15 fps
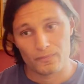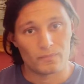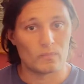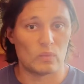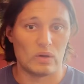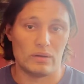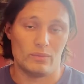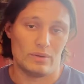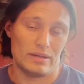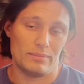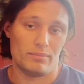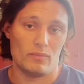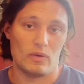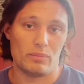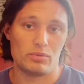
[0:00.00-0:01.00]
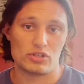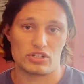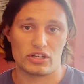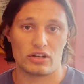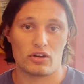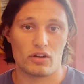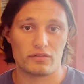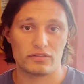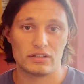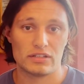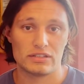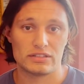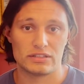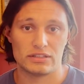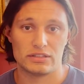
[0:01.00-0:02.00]
we're pushing it off
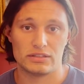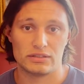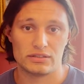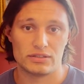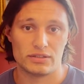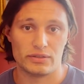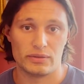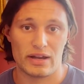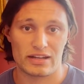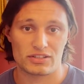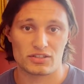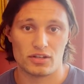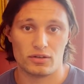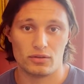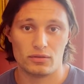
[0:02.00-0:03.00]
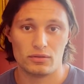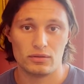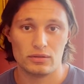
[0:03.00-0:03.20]
to an external